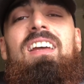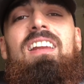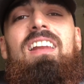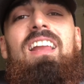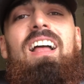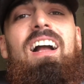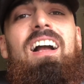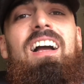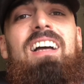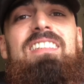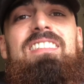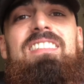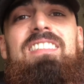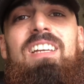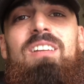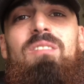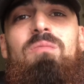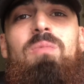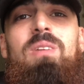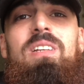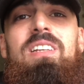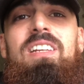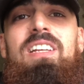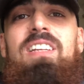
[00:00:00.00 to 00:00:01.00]
Like I
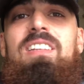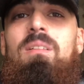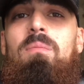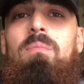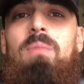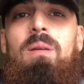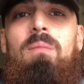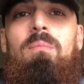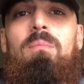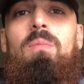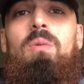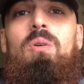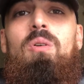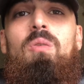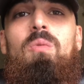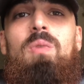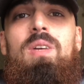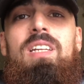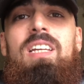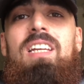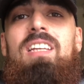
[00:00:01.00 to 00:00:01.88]
said, we need a bit more. We